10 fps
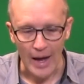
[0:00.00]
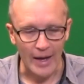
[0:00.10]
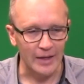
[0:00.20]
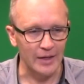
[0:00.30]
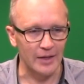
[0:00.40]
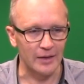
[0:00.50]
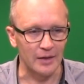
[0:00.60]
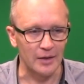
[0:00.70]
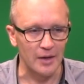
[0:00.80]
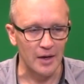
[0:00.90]
I
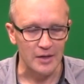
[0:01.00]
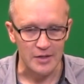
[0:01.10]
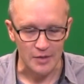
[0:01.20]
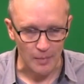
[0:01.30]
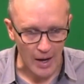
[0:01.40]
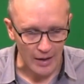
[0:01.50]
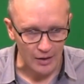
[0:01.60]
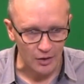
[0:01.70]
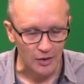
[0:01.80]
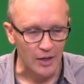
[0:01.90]
can
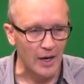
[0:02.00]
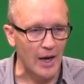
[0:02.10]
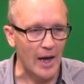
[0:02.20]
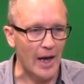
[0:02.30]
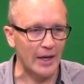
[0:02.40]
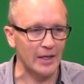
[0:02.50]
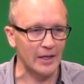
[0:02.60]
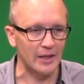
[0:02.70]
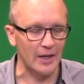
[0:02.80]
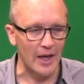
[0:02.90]
smile. I
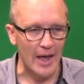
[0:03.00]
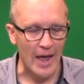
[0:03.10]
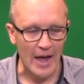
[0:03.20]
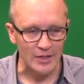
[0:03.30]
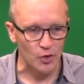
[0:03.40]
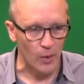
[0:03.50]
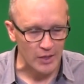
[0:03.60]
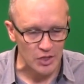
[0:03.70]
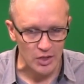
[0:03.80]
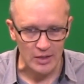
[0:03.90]
can ask
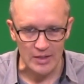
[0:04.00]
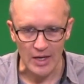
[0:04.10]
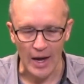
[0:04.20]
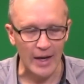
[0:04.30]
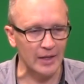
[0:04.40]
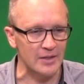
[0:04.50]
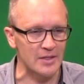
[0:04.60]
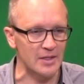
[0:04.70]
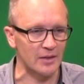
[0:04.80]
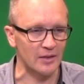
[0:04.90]
questions. I can
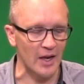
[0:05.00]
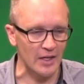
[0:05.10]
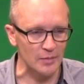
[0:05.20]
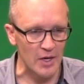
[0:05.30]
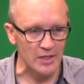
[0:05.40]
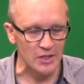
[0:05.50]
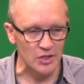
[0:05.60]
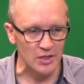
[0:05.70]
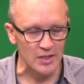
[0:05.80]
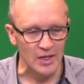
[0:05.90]
send text
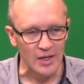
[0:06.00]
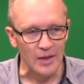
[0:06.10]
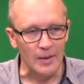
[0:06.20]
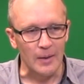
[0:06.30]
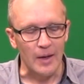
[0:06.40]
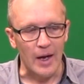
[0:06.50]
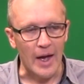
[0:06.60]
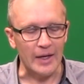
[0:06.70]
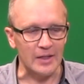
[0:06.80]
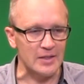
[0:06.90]
messages.
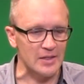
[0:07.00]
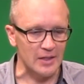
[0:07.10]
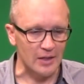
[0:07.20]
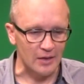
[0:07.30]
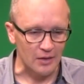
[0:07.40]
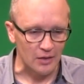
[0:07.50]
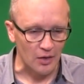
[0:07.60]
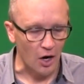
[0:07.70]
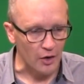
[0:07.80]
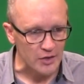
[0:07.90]
I can send
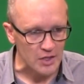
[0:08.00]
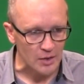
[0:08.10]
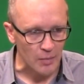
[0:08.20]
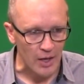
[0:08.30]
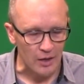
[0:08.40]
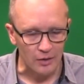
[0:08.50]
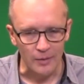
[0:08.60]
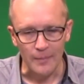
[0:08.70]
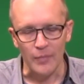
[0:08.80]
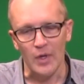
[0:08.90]
cards in the
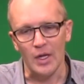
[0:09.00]
mail.